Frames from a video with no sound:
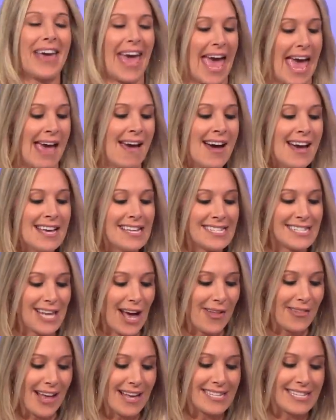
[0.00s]
Okay, so
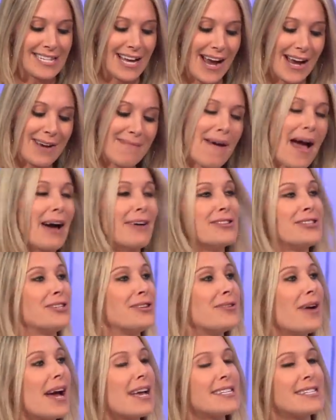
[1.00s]
let's talk about,
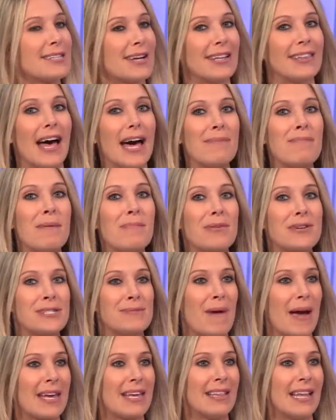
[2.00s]
you guys, a lot of people are
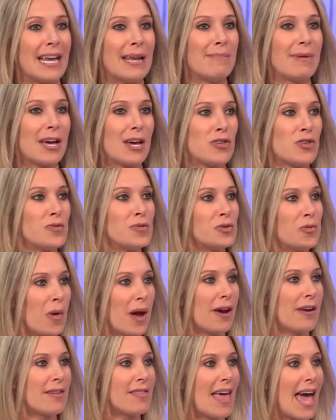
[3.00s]
speculating because she was
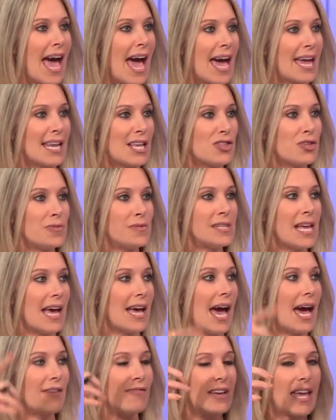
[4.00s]
wearing that and she was
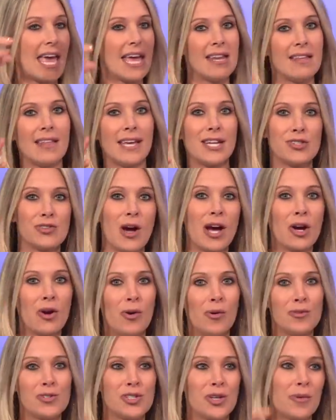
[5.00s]
advocating like drug
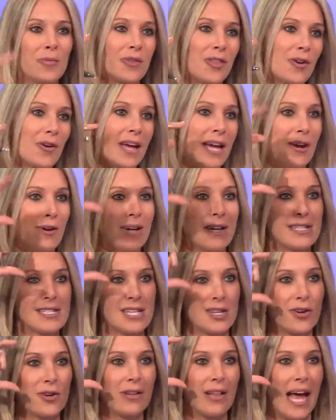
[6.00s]
culture with her earrings
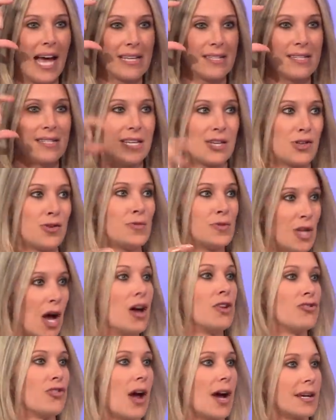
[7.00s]
and her glasses that she was
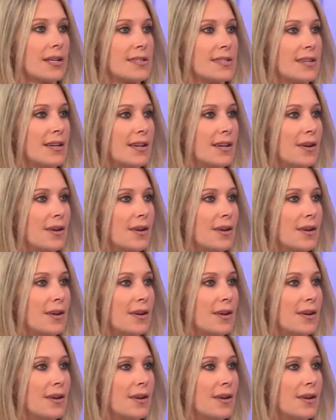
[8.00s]
on drugs.